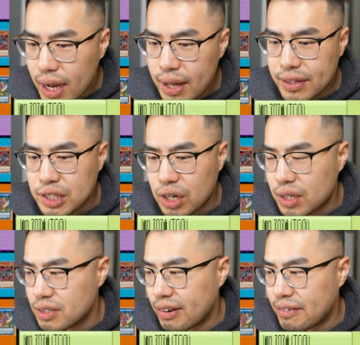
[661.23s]
This card
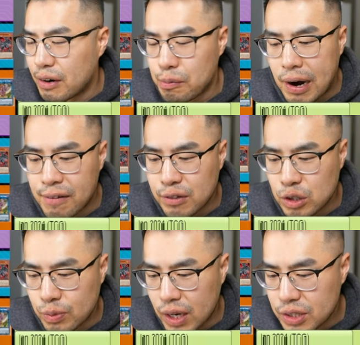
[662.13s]
is very, very powerful as
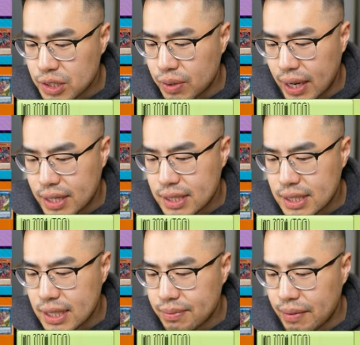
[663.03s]
well, so I could
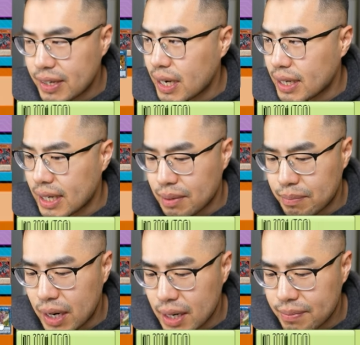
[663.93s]
see maybe cutting a
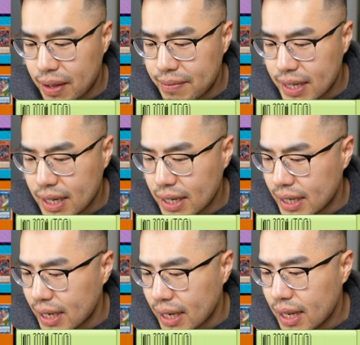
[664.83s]
Monk, maybe
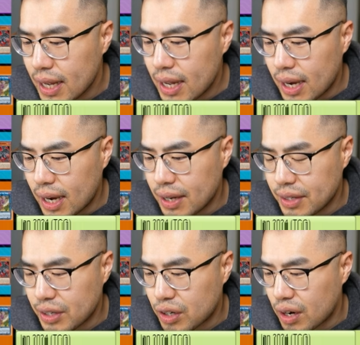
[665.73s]
cutting
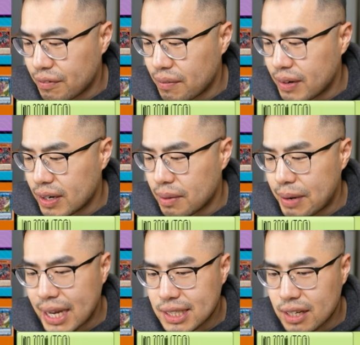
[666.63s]
another card from here, a
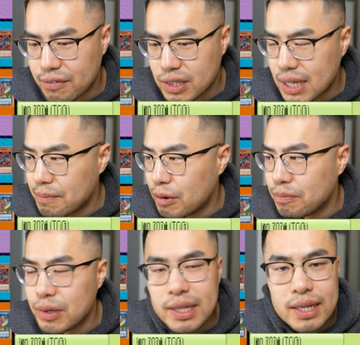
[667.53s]
Baxia, for example, and
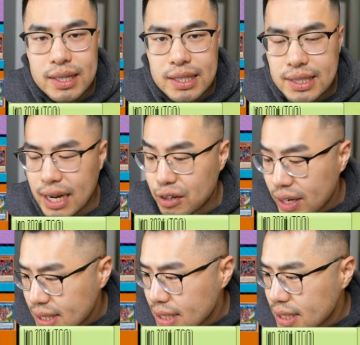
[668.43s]
putting in the Sky
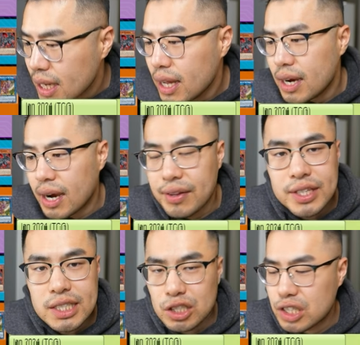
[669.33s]
Crisis.
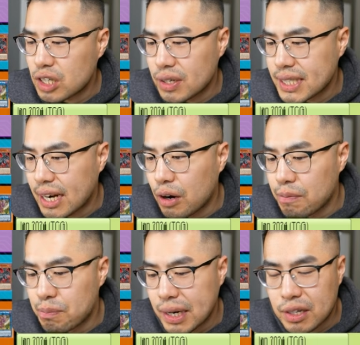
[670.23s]
These are just cards that
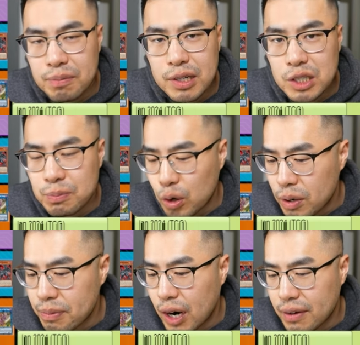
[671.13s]
help break your opponent's board,
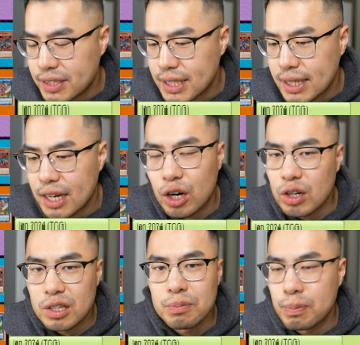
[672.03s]
but obviously they are a
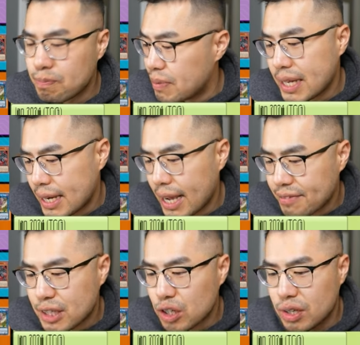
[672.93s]
little bit
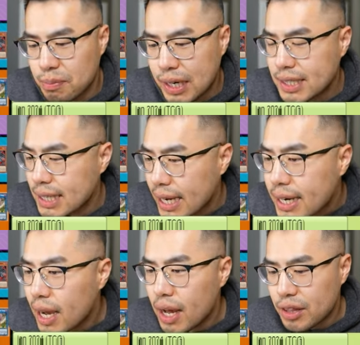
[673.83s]
heftier on the price side.
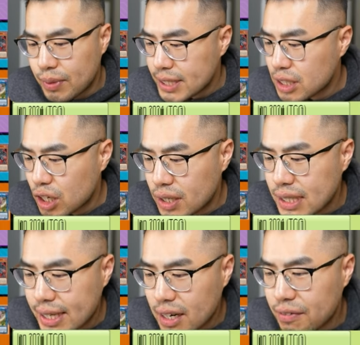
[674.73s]
The rest of the cards, I
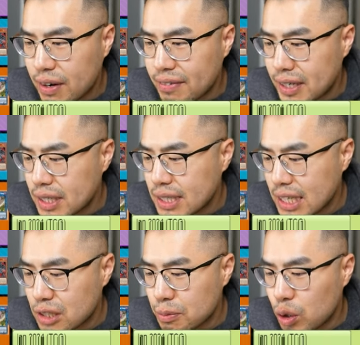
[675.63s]
think, are very, very
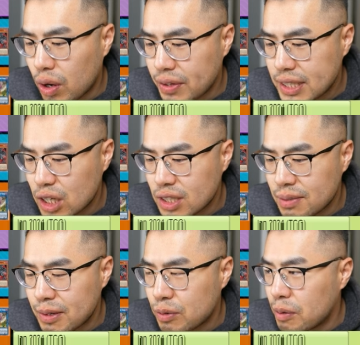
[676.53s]
accessible. All these cards have
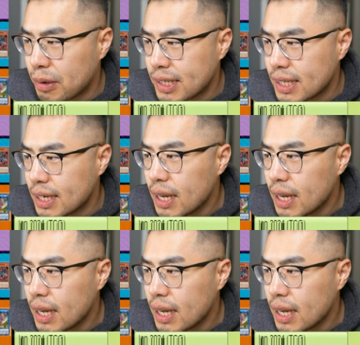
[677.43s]
been reprinted.